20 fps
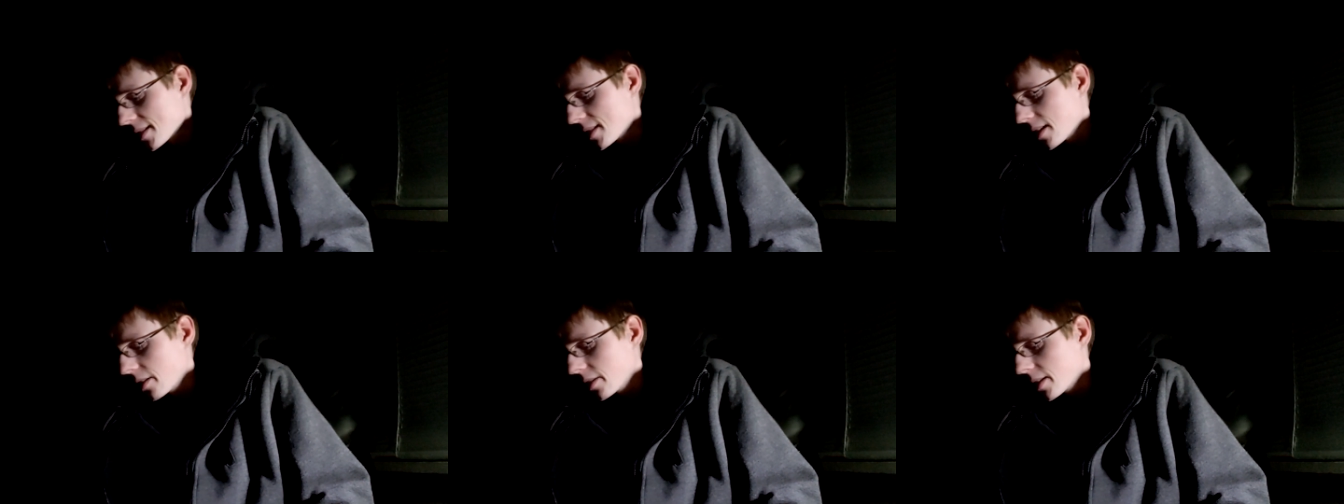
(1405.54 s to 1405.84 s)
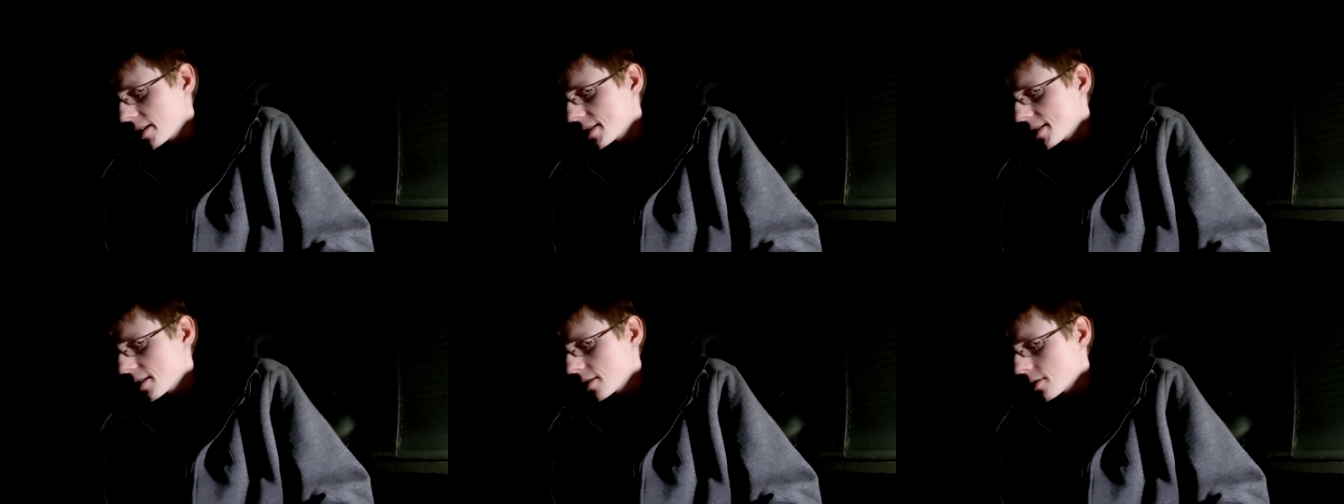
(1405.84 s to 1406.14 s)

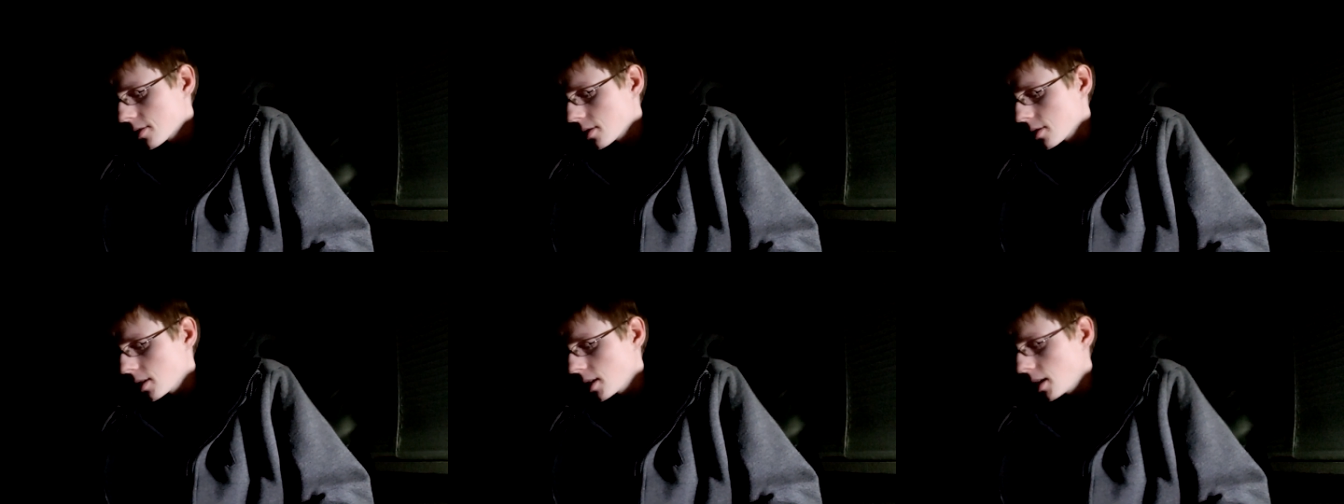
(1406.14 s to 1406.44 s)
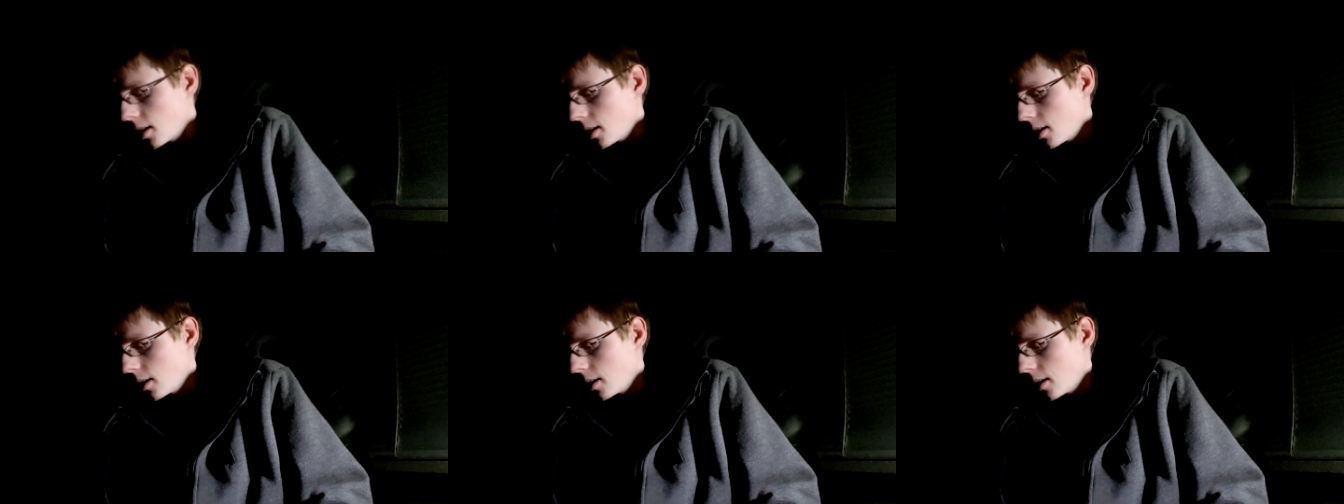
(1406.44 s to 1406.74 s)
Zelda
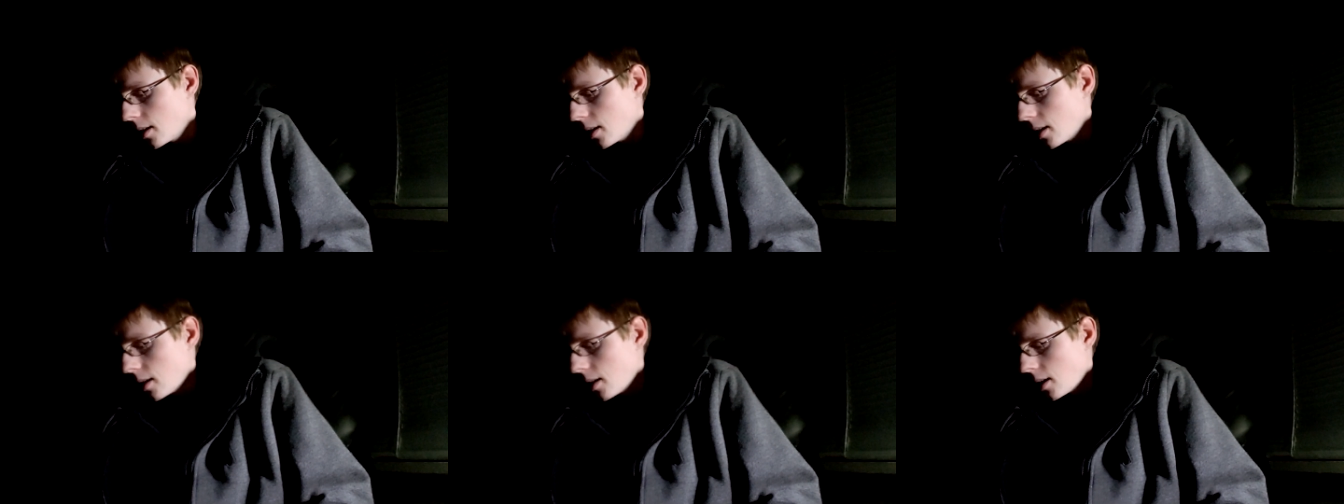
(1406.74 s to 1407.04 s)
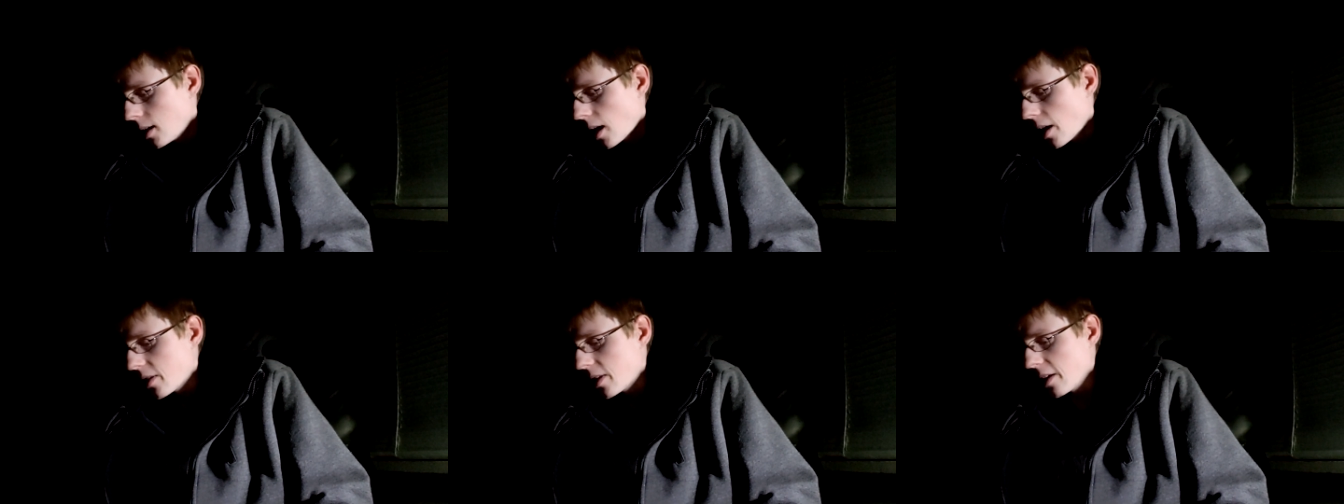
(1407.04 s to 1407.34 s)
essentially.
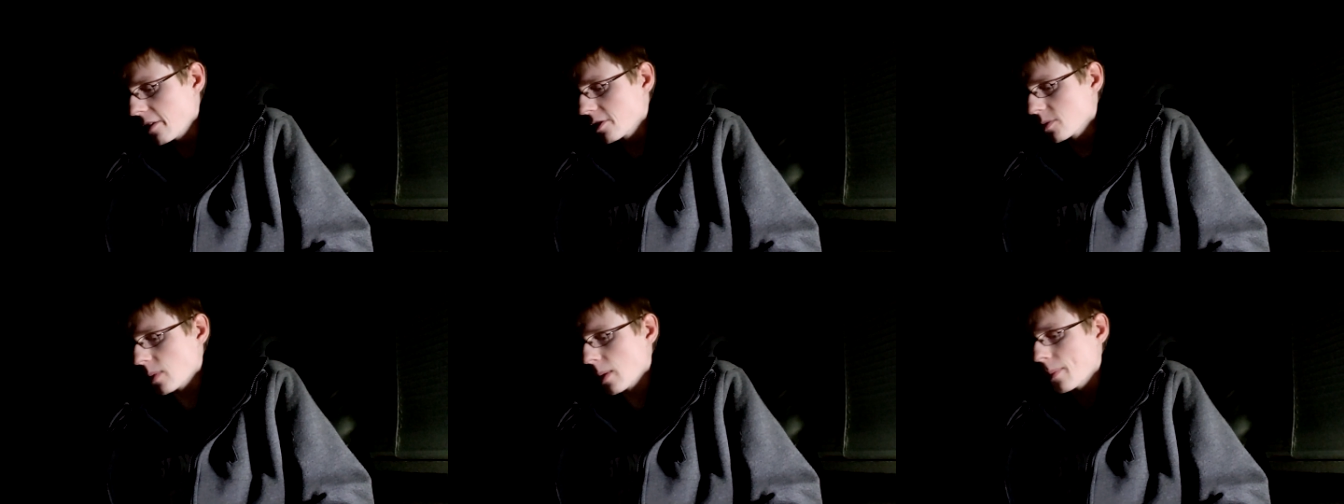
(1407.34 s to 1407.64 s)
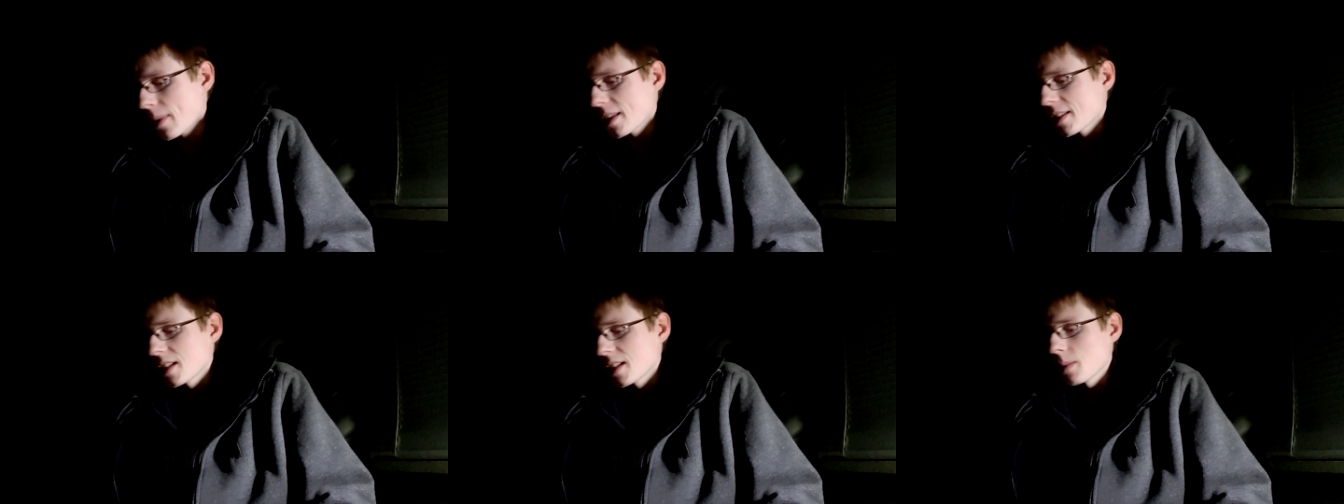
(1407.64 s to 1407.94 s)
I think it was made
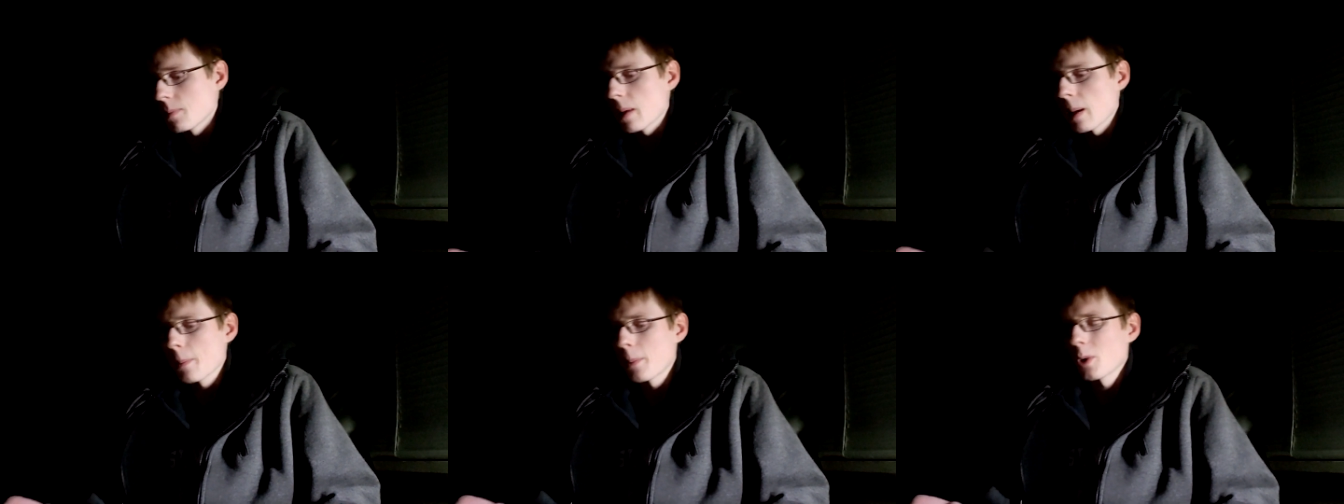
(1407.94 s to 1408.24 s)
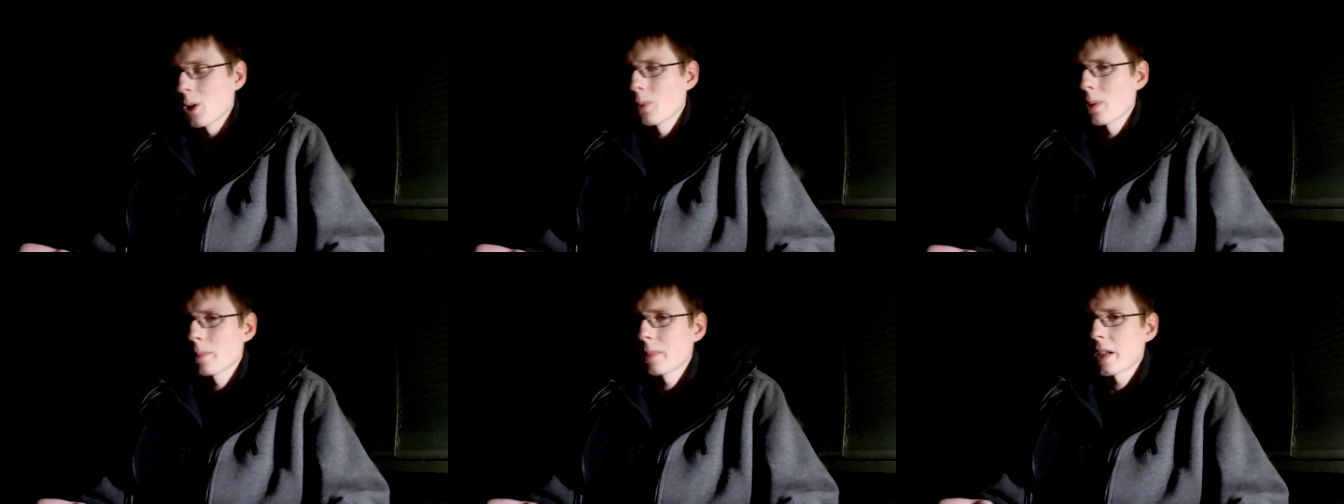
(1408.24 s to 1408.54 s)
by the same
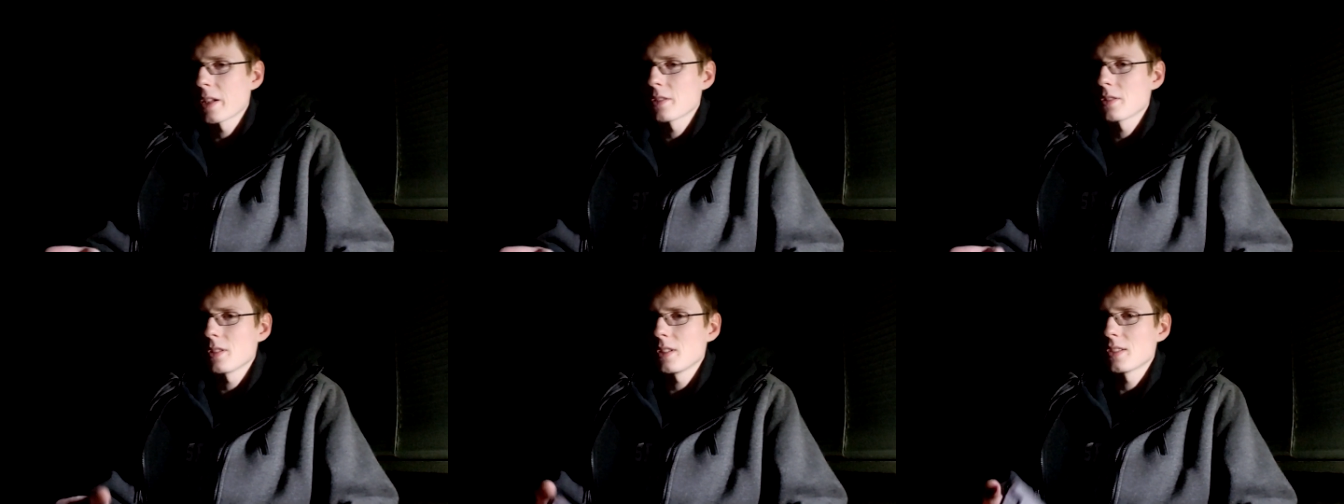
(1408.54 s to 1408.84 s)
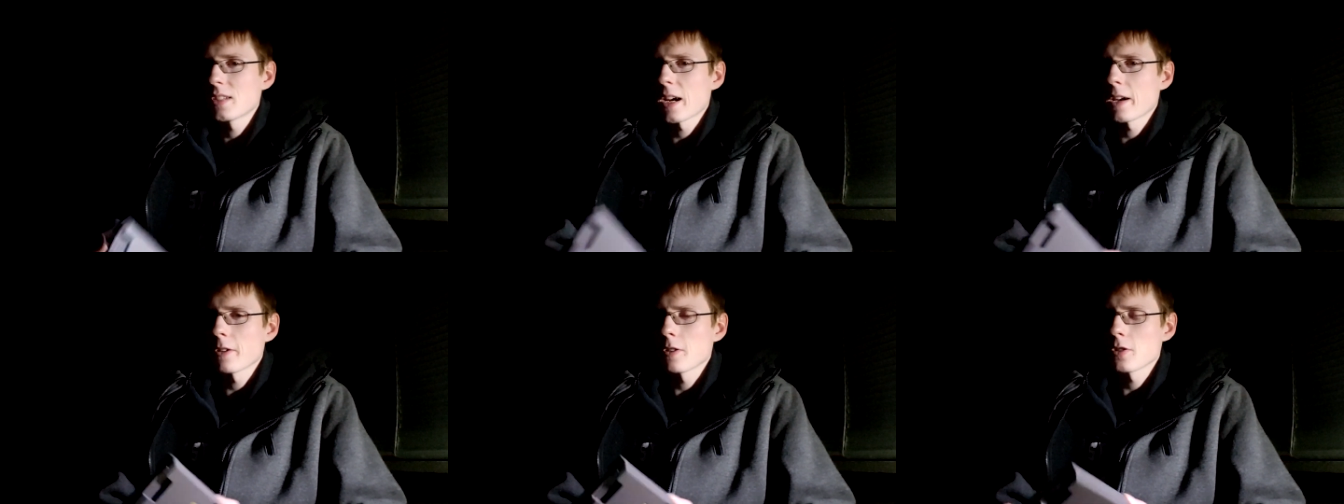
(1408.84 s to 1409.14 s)
people, but I'm not
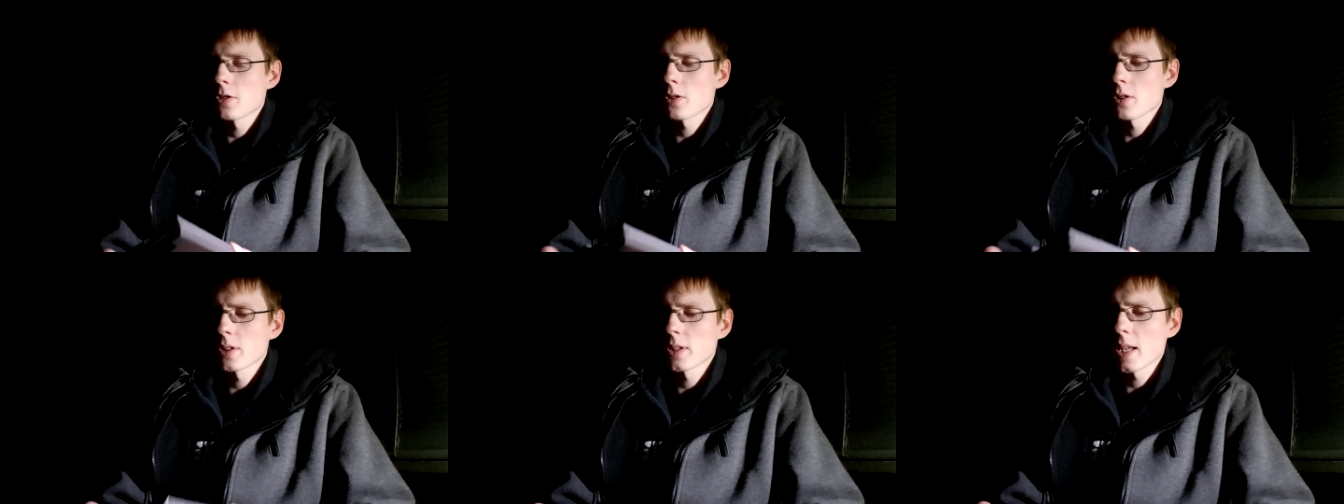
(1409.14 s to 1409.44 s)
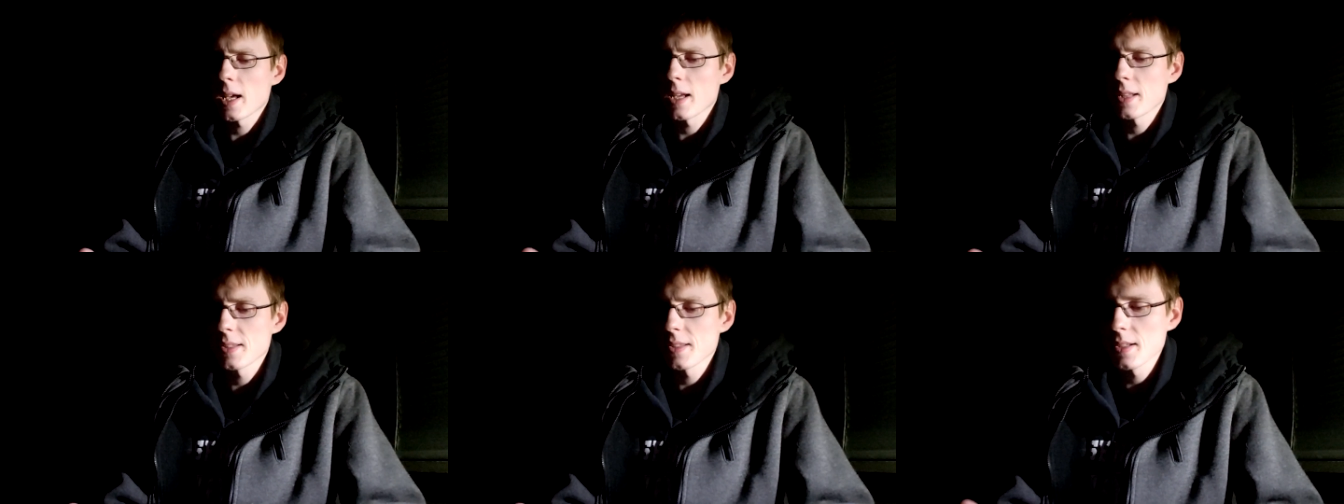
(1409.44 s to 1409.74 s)
entirely sure on
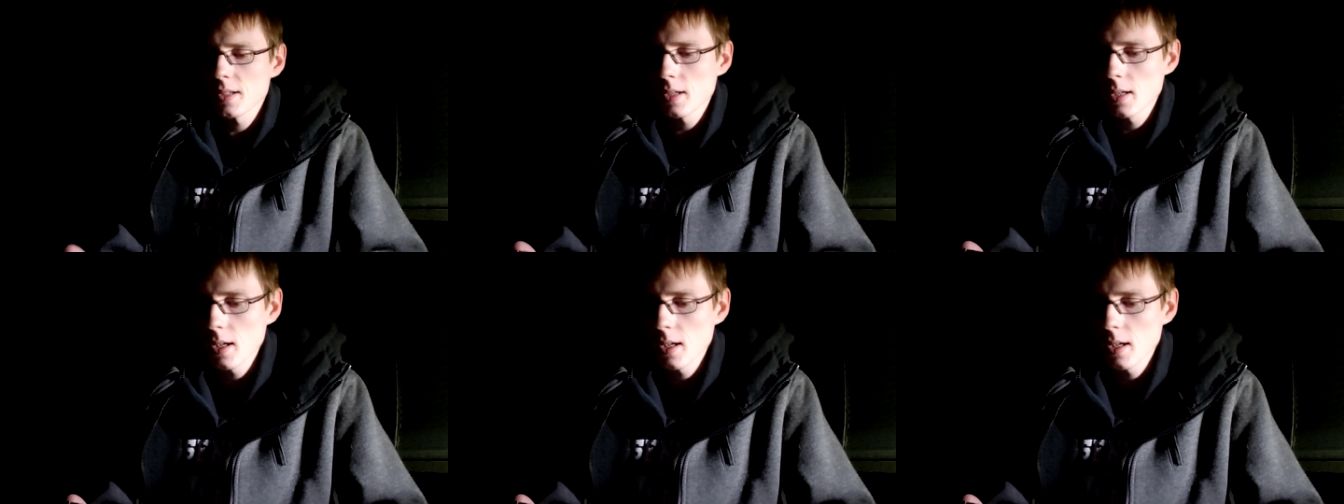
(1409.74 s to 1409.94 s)
that.